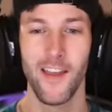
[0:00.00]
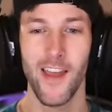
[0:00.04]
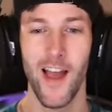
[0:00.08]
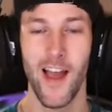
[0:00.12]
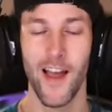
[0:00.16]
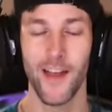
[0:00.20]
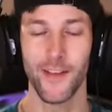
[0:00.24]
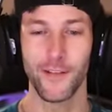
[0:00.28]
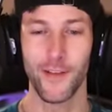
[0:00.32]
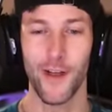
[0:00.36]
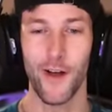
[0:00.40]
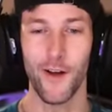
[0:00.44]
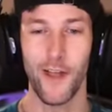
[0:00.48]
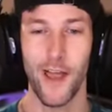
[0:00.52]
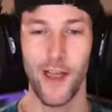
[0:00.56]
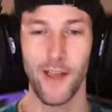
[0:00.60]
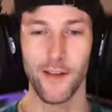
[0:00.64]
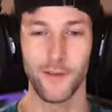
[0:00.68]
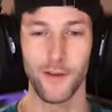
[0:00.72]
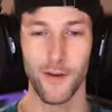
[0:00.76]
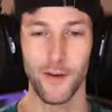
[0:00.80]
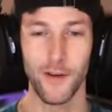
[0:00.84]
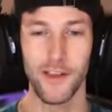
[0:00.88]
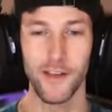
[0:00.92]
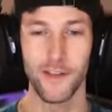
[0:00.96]
Yes. Okay,
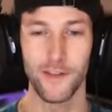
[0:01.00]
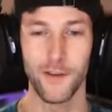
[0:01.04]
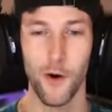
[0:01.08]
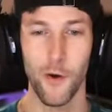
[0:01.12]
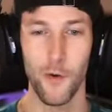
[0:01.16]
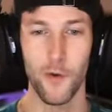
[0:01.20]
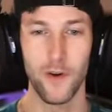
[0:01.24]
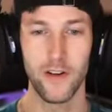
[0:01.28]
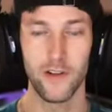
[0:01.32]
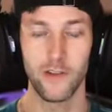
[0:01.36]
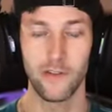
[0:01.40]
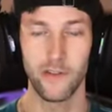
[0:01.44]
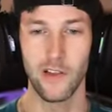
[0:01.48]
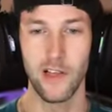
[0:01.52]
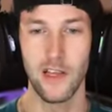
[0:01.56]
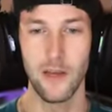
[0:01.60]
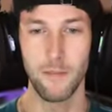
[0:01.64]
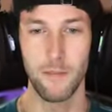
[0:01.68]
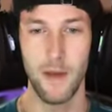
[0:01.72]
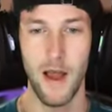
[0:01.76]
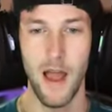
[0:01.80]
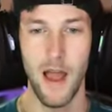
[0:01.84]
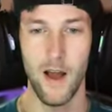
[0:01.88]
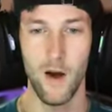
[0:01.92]
so he's going to sleep